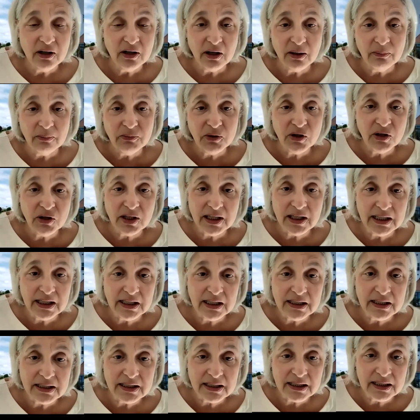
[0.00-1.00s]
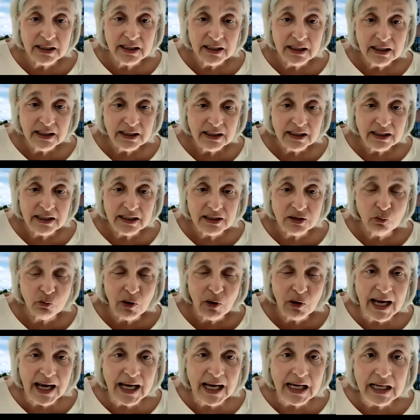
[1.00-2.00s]
immunity is
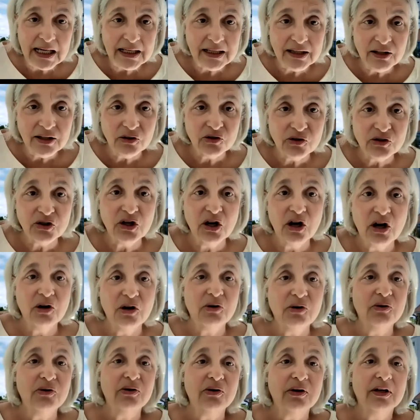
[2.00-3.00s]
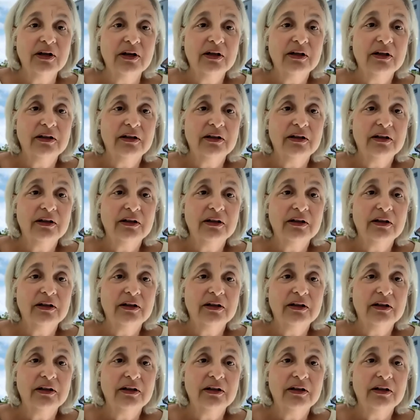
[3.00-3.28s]
waning. There's no,